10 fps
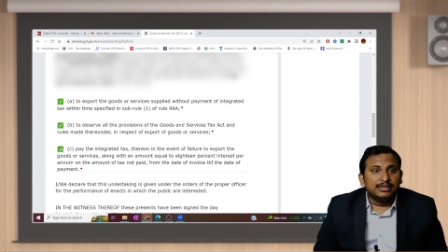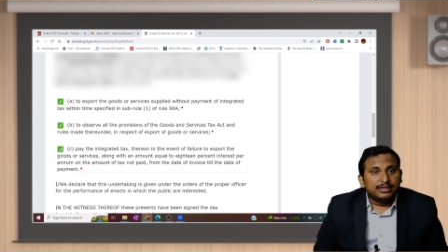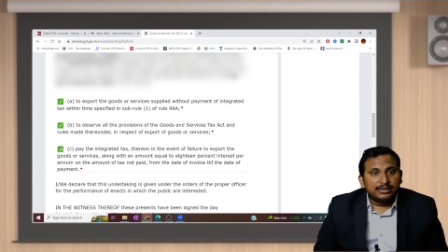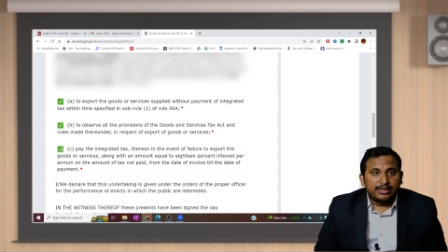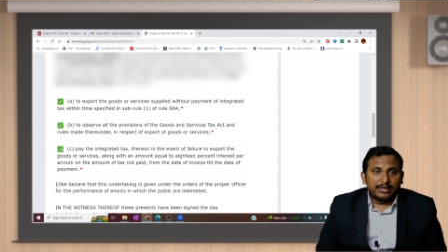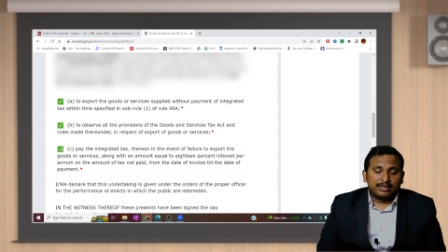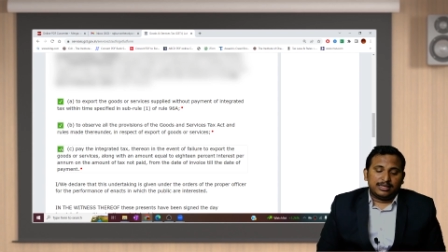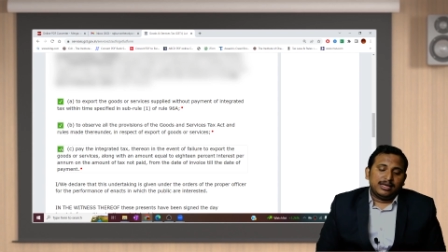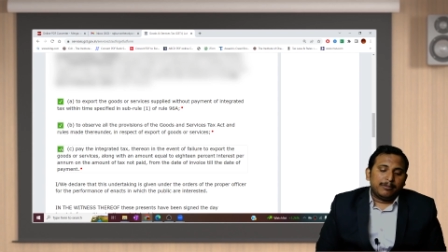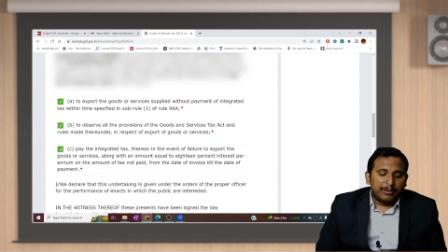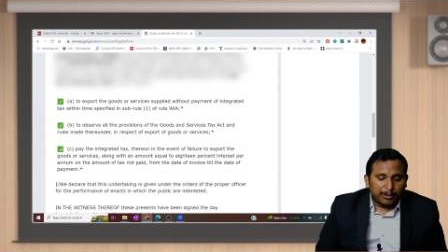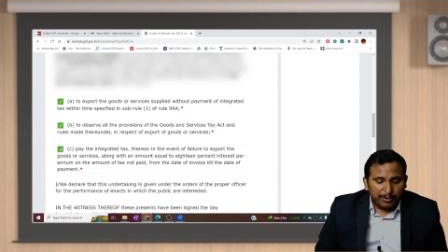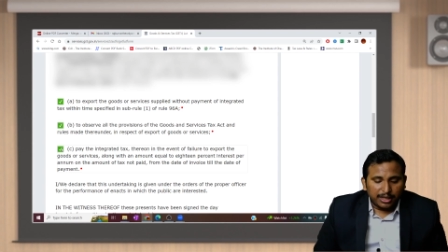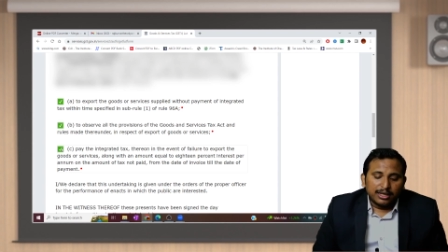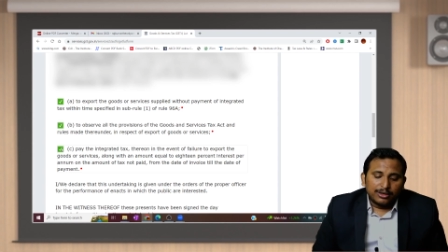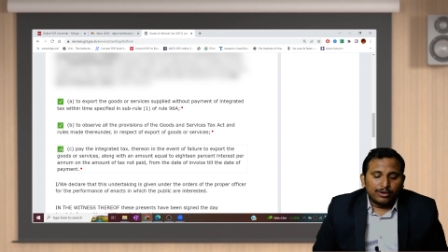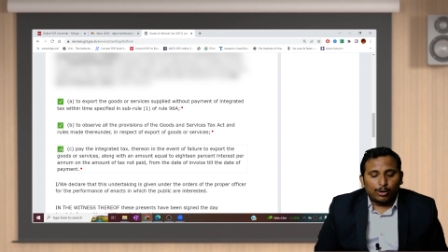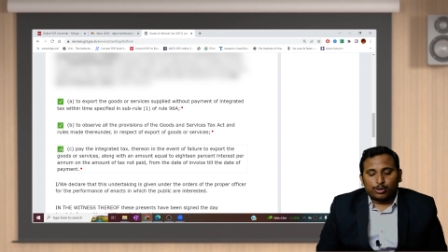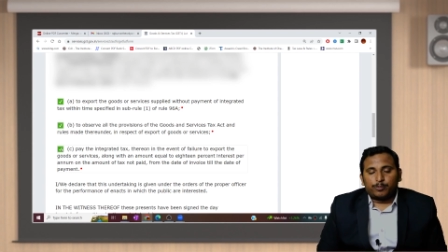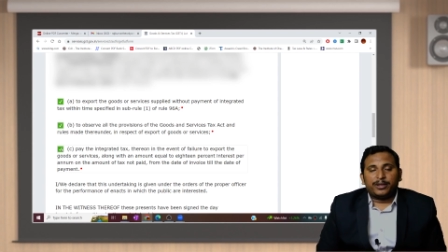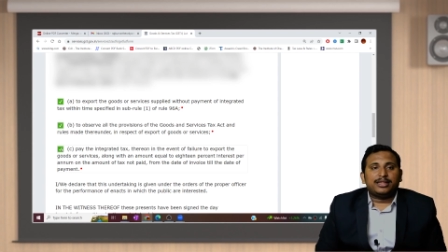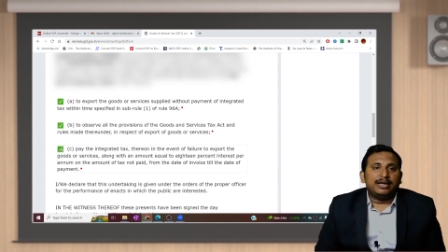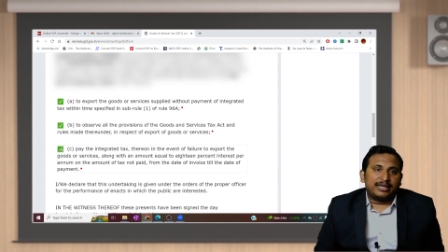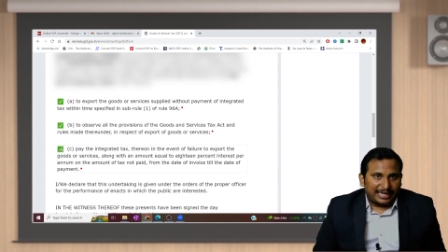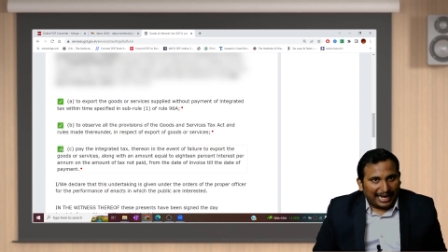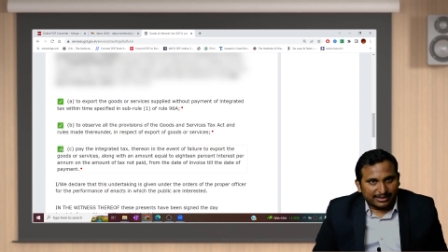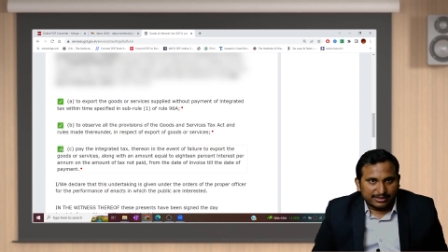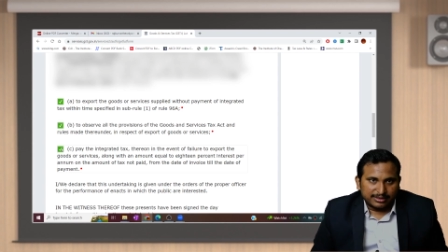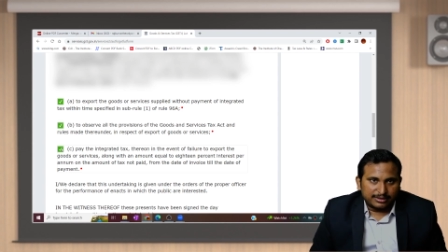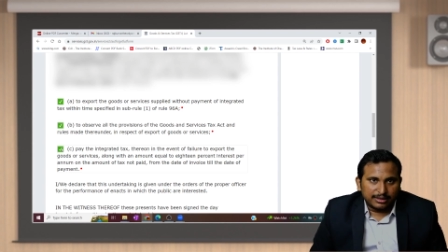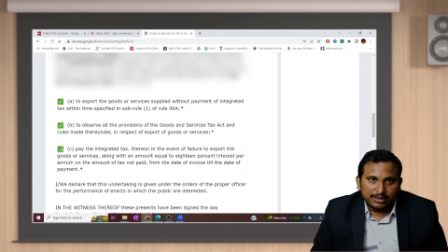then maybe you have to pay the taxes,